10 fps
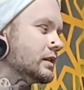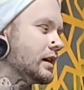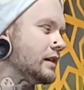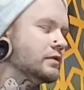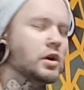
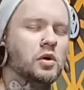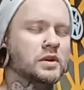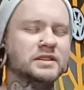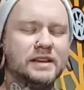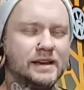I've
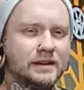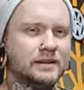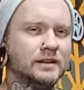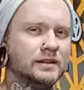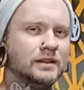always had
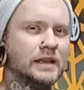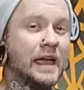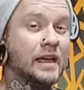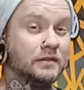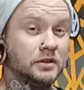
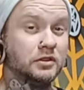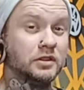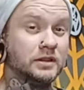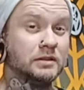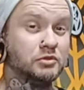heavier
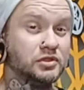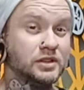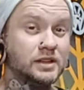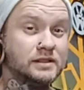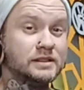hitting
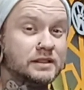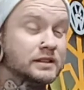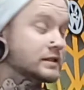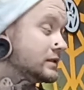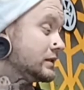machines,
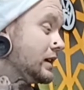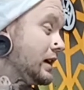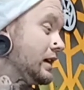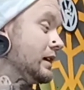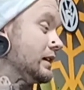
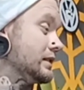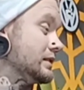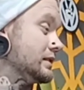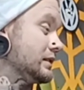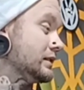and
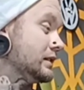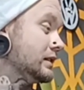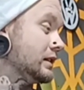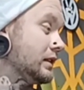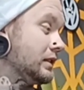
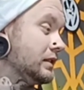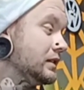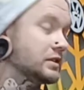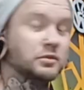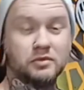
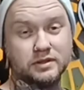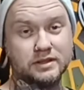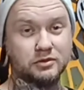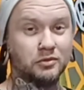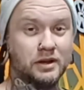this one
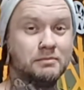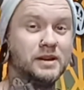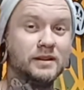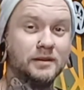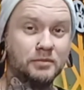is right
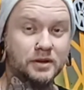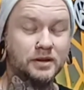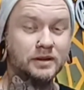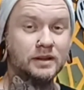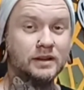back up
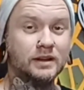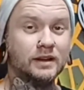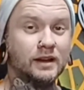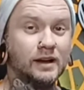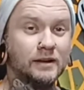there.
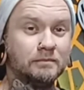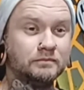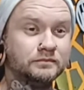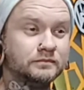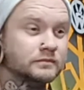
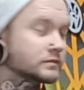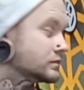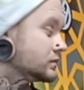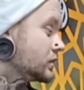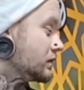
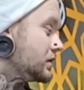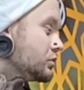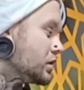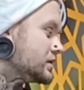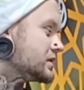The
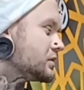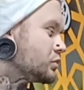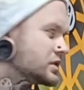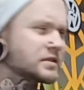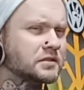V1
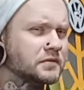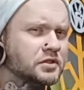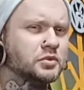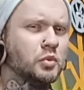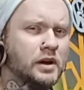was their
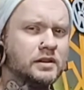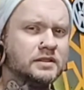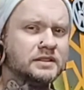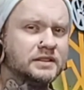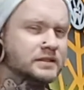first
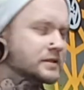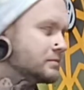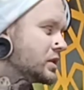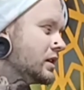wireless system,